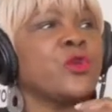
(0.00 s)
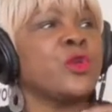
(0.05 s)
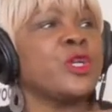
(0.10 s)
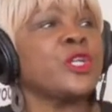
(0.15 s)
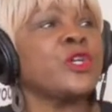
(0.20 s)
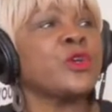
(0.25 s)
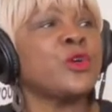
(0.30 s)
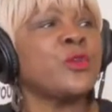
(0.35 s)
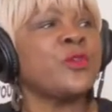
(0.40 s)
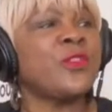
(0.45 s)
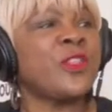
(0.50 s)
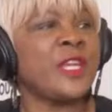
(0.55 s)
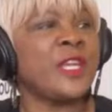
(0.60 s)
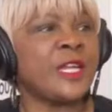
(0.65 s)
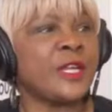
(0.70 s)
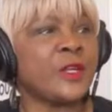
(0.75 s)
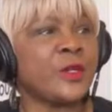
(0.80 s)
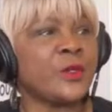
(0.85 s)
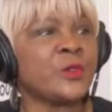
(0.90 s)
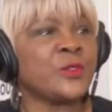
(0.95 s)
critical
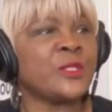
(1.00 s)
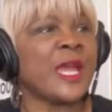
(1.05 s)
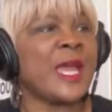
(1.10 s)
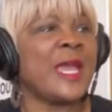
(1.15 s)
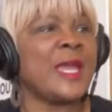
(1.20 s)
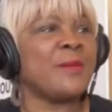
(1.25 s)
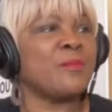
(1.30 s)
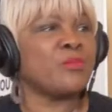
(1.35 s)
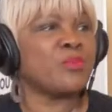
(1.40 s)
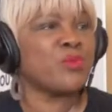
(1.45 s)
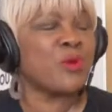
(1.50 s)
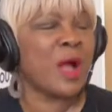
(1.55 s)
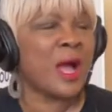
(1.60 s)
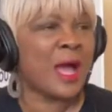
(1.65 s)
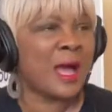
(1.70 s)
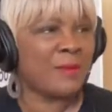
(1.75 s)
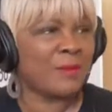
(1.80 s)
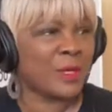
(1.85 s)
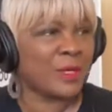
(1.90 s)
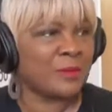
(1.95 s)
thinkers and
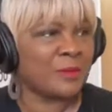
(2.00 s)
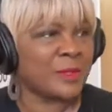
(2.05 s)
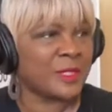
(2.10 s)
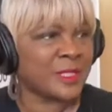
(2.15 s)
problem